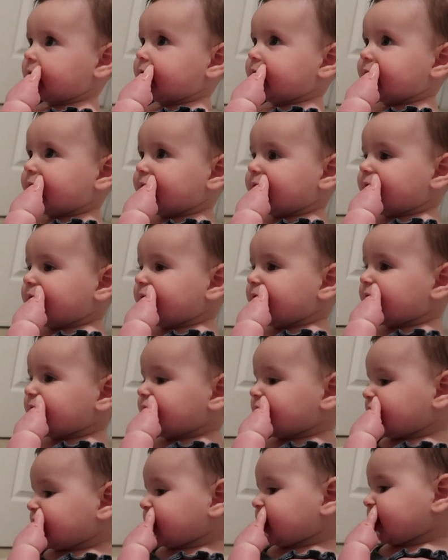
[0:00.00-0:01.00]
Maybe
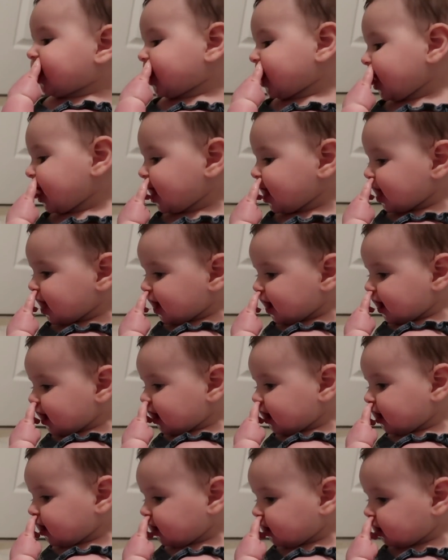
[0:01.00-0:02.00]
not. Maybe I'll just stare
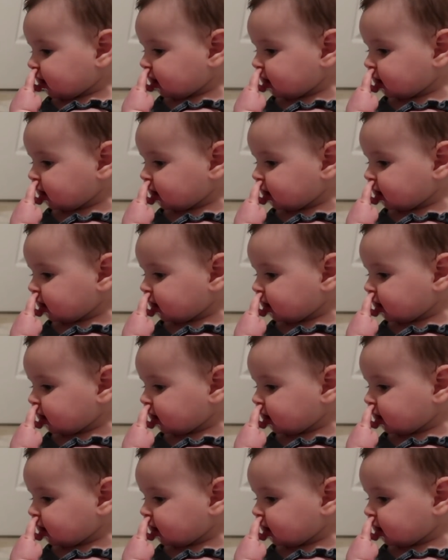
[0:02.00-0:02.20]
at it.